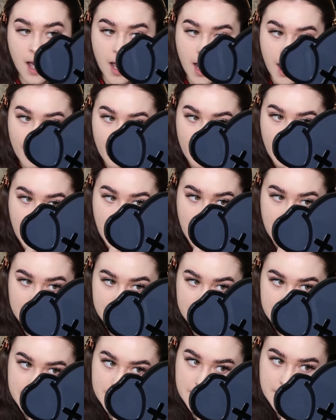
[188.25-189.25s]

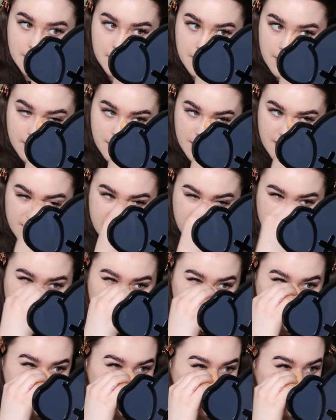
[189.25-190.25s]
and yeah,
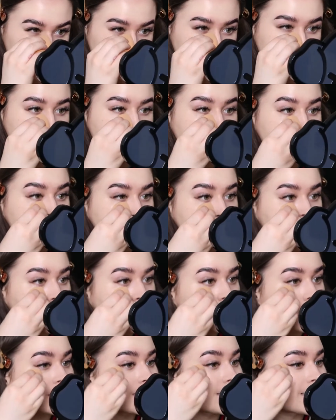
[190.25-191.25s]
I think we should
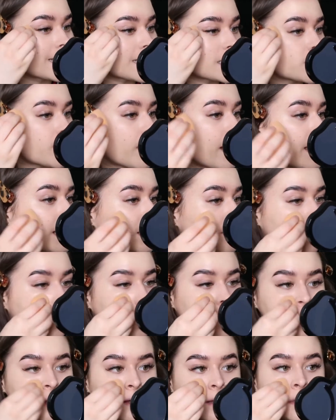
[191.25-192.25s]
stick to it
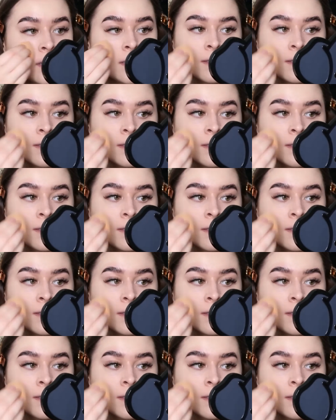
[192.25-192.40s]
anyway.